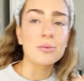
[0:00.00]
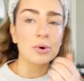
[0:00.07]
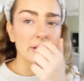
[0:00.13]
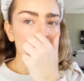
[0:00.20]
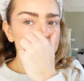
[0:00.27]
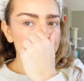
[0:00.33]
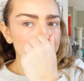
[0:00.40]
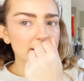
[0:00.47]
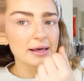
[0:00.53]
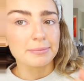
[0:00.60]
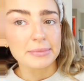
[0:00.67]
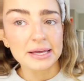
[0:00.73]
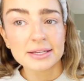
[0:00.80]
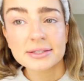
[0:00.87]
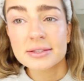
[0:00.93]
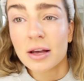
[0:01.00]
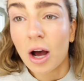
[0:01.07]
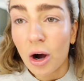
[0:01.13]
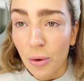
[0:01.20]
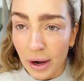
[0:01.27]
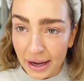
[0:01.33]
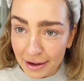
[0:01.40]
what else did I miss?
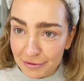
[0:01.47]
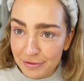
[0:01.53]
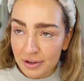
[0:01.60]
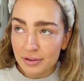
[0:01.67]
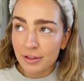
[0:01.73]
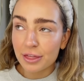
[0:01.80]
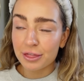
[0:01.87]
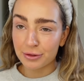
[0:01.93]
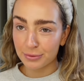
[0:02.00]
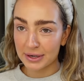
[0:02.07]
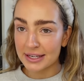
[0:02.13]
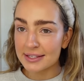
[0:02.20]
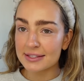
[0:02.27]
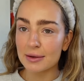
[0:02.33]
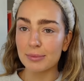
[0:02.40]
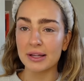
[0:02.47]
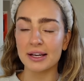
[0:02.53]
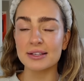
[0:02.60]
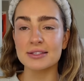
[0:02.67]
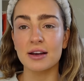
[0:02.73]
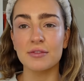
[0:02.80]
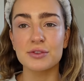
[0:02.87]
Oh, I have three
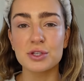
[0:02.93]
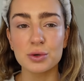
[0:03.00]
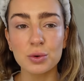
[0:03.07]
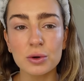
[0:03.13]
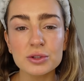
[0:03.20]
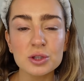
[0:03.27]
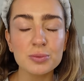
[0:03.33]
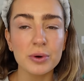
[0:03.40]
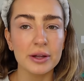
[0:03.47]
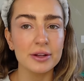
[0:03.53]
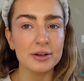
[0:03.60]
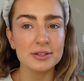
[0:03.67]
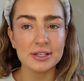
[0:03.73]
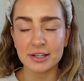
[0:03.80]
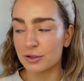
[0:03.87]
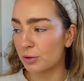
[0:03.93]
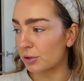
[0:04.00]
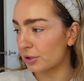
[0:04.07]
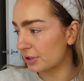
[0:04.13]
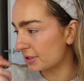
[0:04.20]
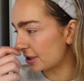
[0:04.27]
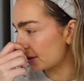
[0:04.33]
siblings. I have two older brothers and an
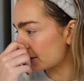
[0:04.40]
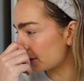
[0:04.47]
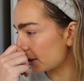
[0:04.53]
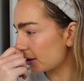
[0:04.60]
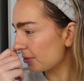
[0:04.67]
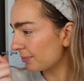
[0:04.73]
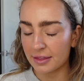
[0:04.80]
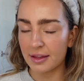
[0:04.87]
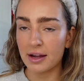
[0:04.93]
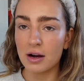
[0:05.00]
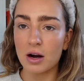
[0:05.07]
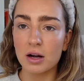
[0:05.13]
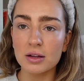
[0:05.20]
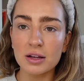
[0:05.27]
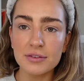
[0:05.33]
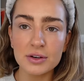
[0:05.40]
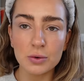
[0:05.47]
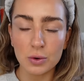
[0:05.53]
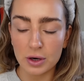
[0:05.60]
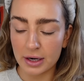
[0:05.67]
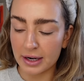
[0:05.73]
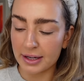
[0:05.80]
older sister. They all live in
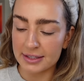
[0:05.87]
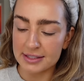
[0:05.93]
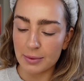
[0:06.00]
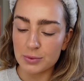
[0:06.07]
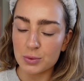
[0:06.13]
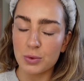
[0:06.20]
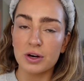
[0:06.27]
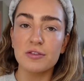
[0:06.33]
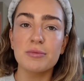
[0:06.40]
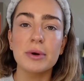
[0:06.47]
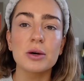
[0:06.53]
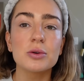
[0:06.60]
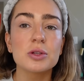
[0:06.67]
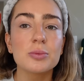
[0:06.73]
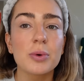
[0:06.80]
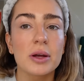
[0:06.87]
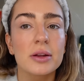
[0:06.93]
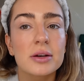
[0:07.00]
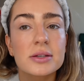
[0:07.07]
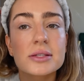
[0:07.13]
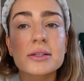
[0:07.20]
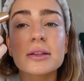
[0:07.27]
Oregon, except one of my older
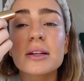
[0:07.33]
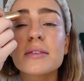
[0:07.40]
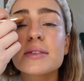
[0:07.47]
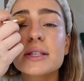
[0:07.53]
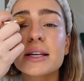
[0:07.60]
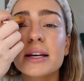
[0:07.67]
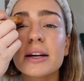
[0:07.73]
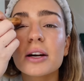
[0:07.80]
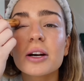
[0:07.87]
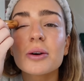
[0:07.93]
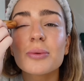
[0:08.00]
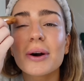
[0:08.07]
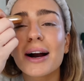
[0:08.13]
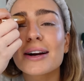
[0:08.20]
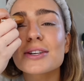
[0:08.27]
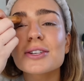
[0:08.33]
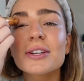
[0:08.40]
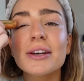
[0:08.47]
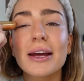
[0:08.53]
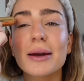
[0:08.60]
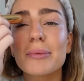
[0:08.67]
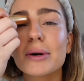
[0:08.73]
brothers lives here. We're actually
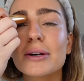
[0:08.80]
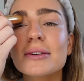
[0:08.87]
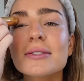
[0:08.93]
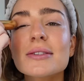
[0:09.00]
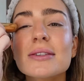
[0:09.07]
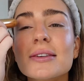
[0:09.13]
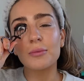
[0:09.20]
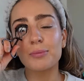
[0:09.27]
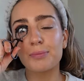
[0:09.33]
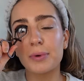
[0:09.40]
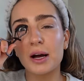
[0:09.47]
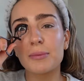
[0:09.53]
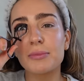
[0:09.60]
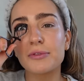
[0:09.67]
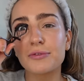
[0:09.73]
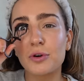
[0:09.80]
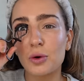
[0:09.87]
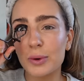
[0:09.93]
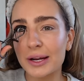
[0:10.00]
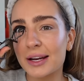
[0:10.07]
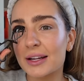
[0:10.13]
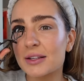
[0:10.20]
neighbors. But before
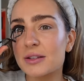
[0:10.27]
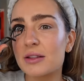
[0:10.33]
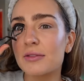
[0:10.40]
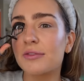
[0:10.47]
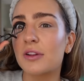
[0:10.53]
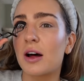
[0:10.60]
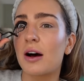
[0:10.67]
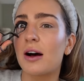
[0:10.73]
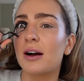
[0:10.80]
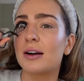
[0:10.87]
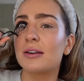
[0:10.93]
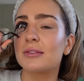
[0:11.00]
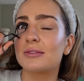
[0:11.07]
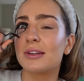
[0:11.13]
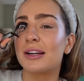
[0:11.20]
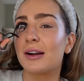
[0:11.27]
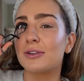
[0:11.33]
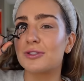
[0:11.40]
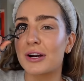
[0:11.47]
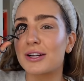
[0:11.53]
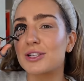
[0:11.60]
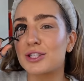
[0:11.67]
we get into the vlog, and I'll
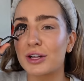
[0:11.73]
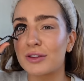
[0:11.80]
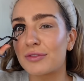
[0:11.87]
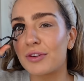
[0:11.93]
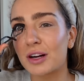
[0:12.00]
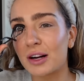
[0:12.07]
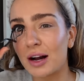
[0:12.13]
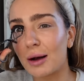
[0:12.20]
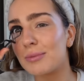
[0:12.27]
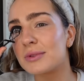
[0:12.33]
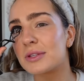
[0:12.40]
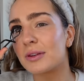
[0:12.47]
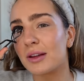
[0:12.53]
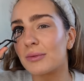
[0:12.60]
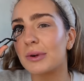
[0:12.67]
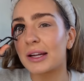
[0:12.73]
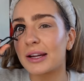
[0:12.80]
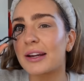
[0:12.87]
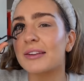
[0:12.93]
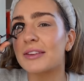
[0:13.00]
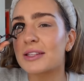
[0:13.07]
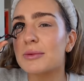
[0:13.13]
try to shut the fuck up so that we can
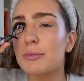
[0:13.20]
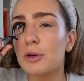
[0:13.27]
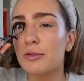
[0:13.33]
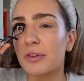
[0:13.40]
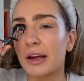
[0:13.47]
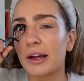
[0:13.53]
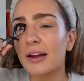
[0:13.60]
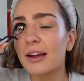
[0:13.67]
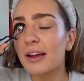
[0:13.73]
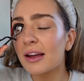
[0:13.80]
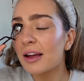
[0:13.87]
get this moving,